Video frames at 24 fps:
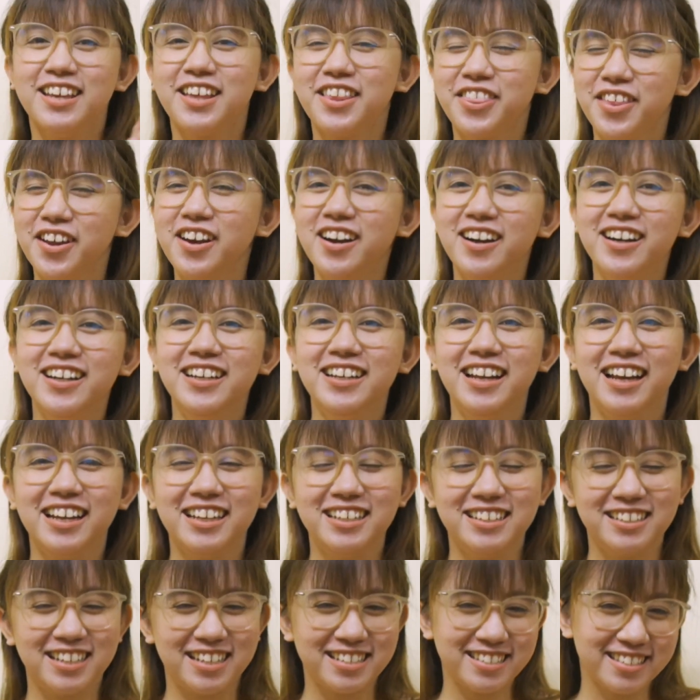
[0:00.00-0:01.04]
There are
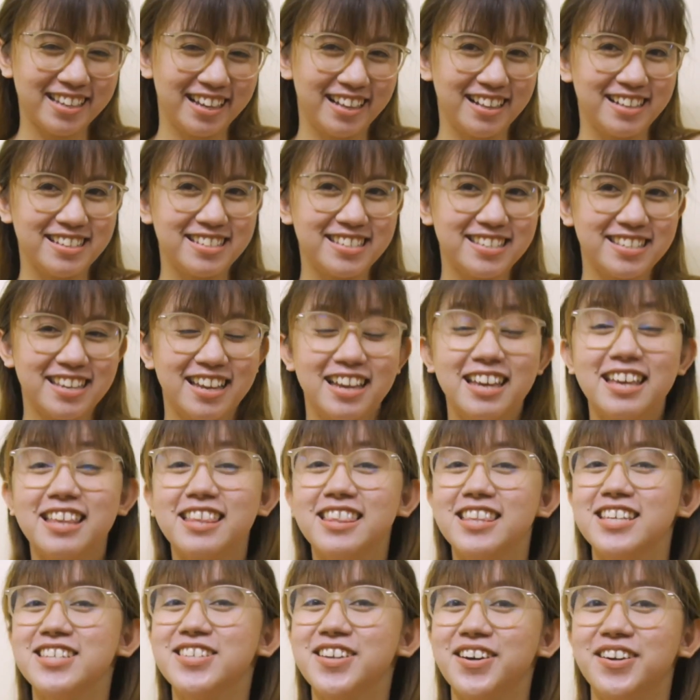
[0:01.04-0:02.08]
9 deciles.
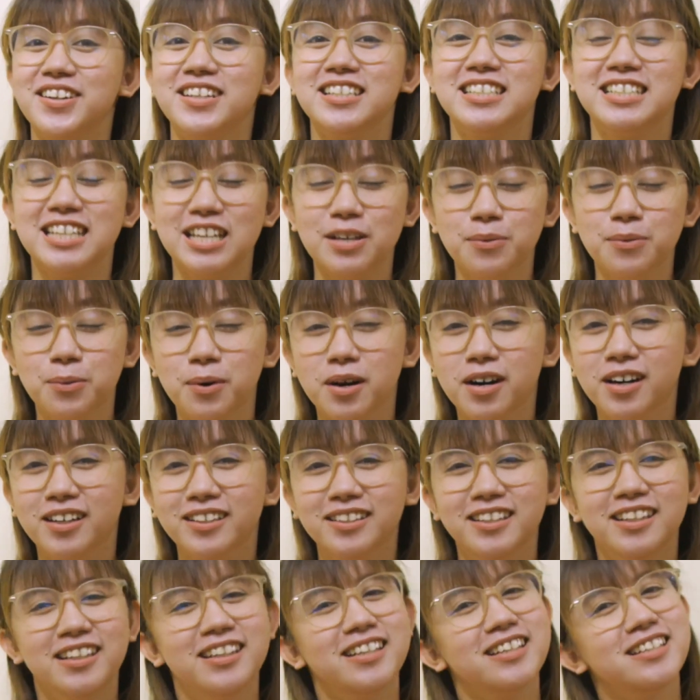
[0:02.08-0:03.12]
These are D1,
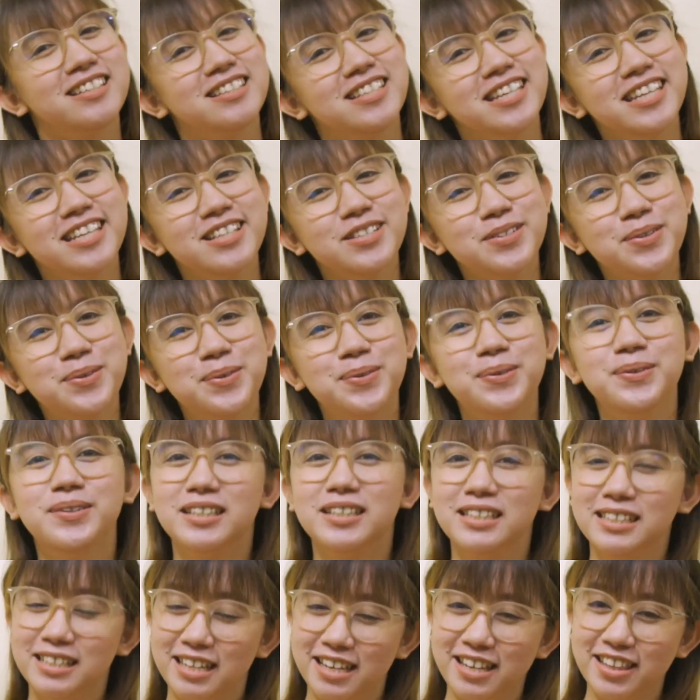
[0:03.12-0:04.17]
D2,
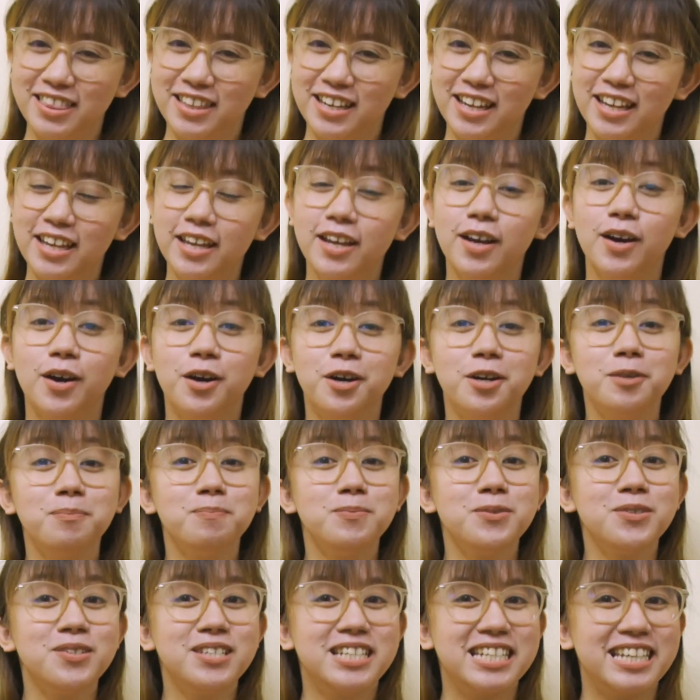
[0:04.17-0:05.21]
D3,
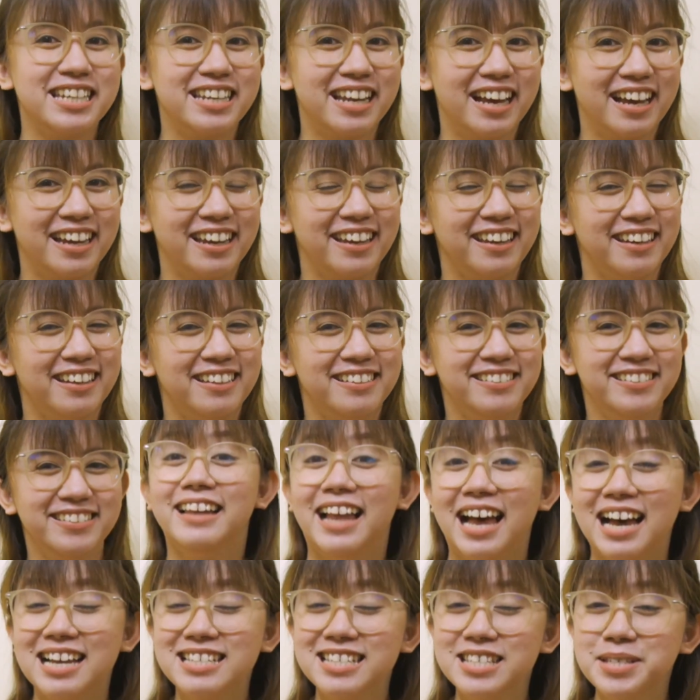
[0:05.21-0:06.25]
up to D9.
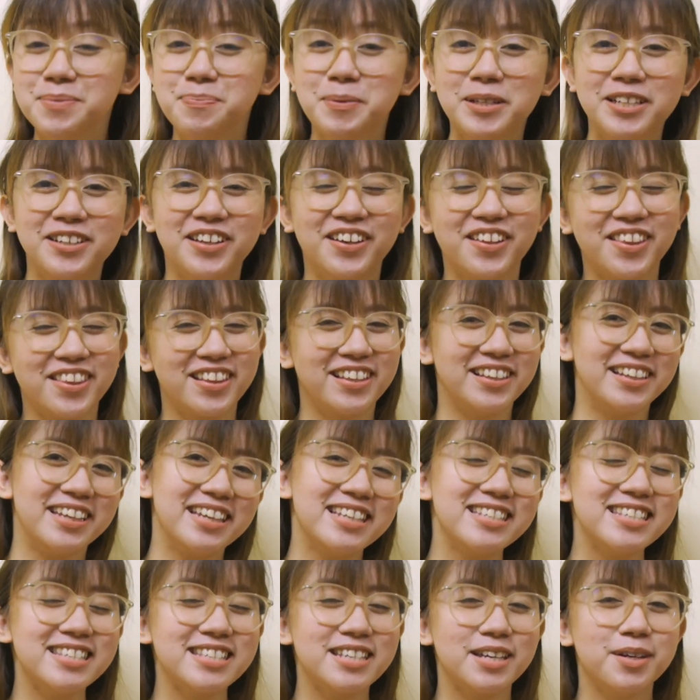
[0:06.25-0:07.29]
Last but not the
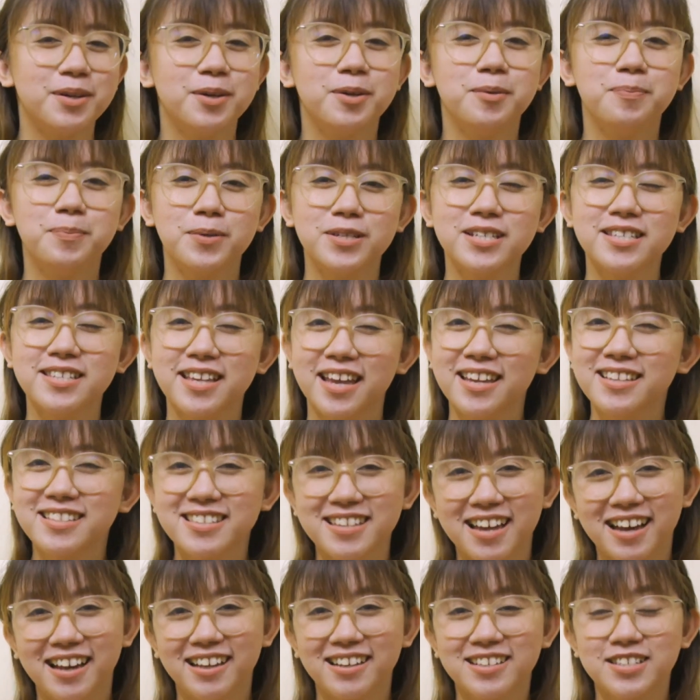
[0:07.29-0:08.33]
least,
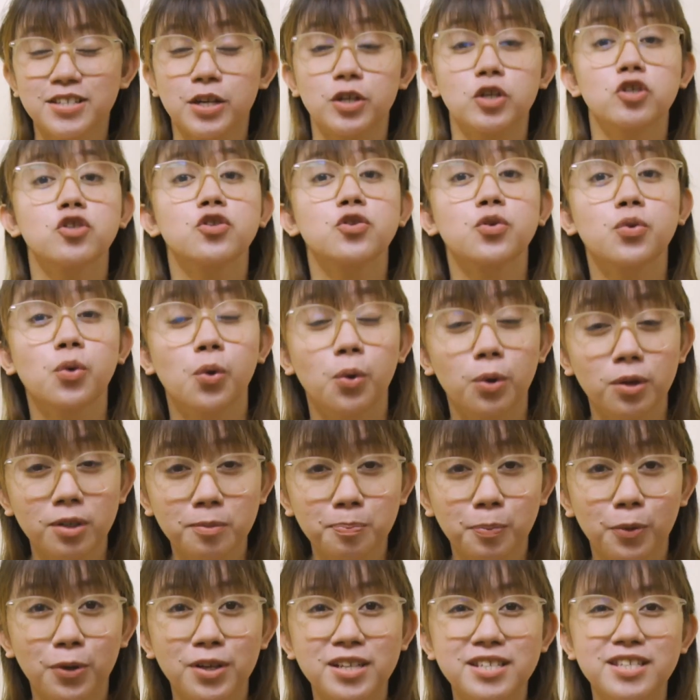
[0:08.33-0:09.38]
percentiles are
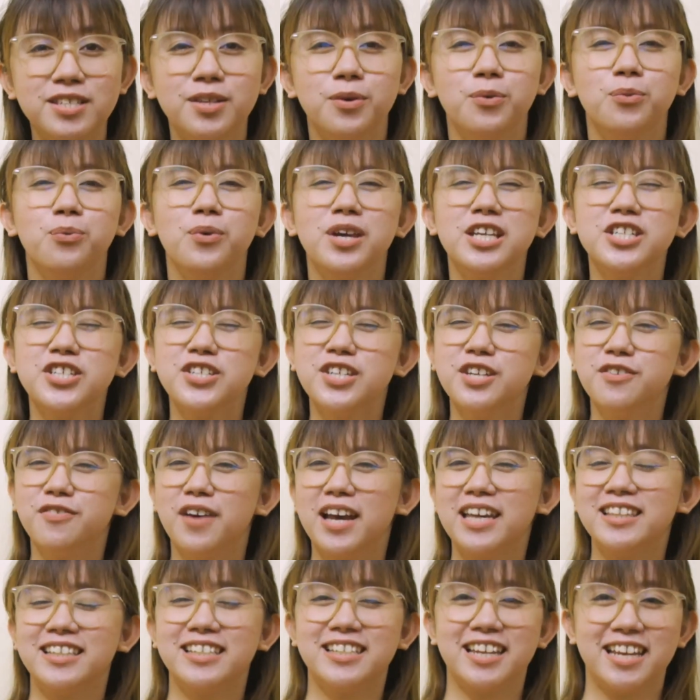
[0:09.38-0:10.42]
score points which
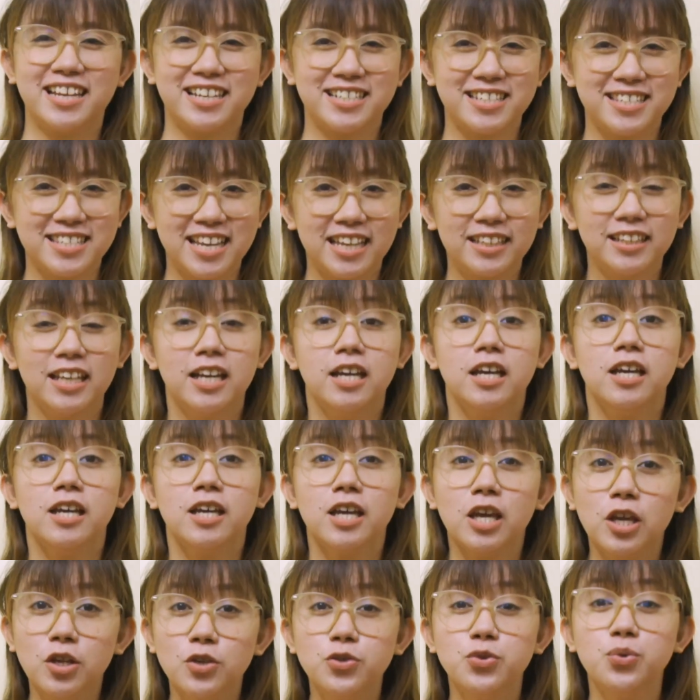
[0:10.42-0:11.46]
divide the data set
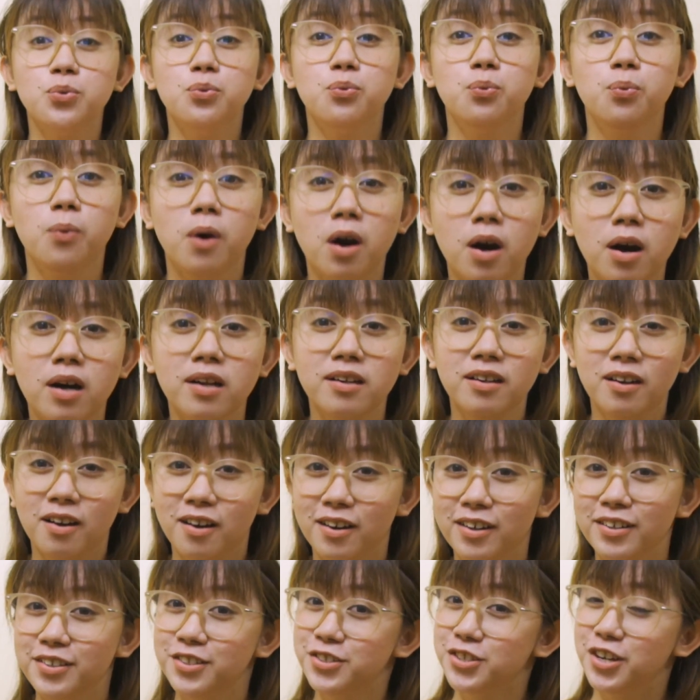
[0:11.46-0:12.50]
into
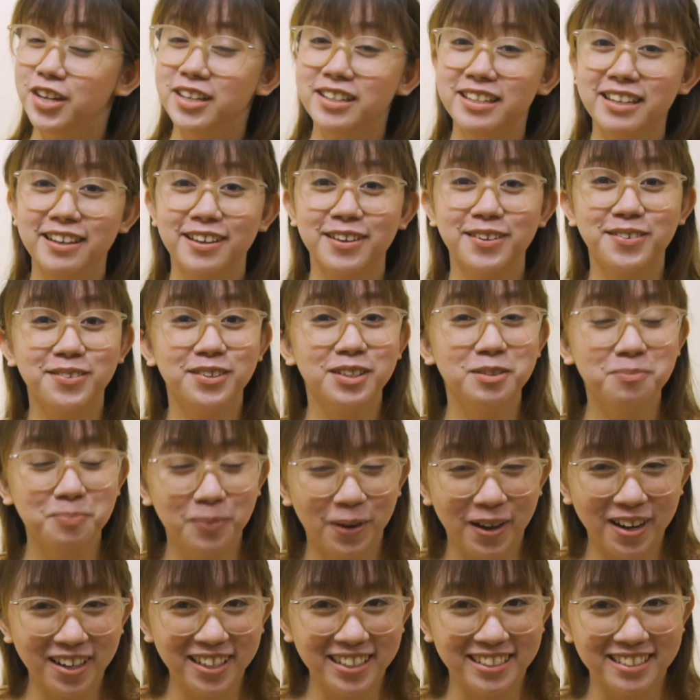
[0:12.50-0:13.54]
100 equal
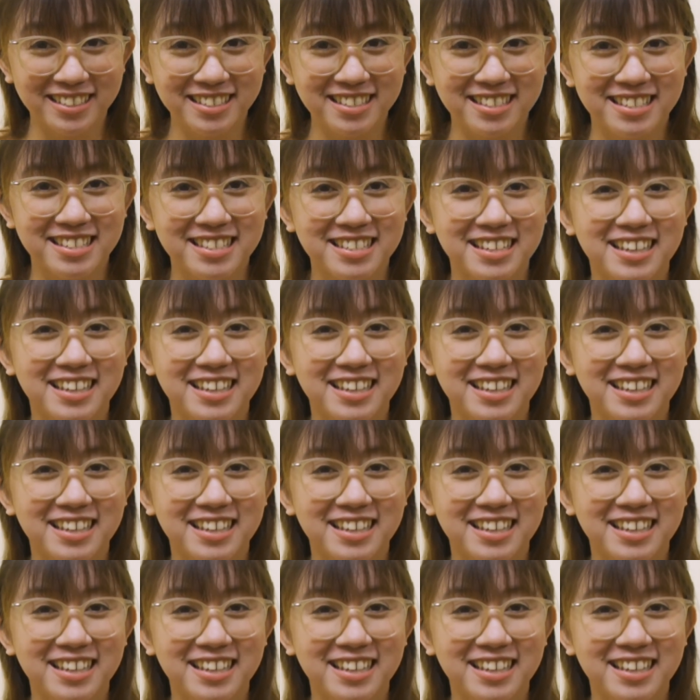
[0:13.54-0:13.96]
parts.